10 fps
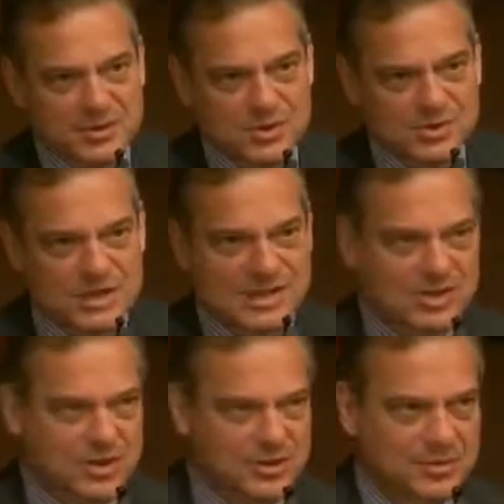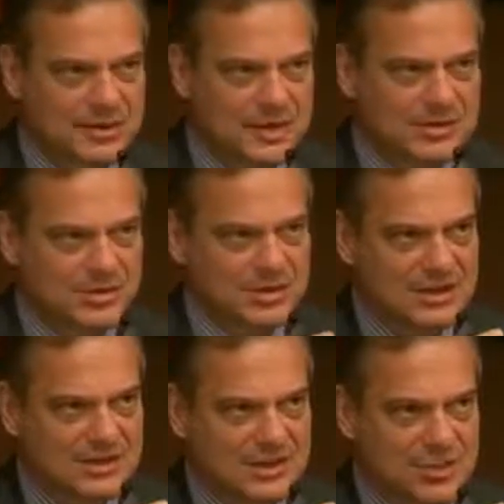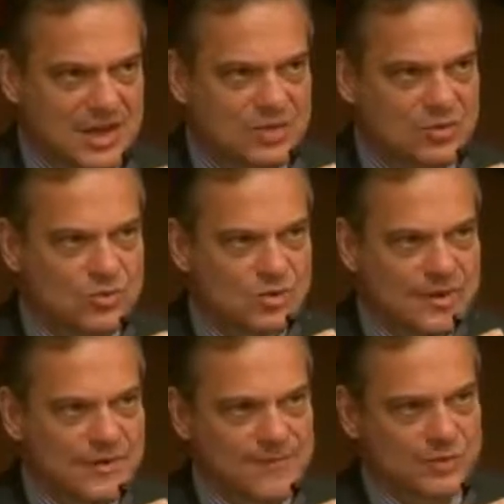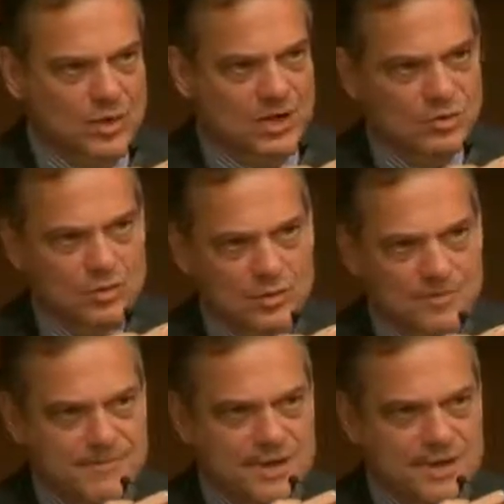was less optimal. So they went to trying to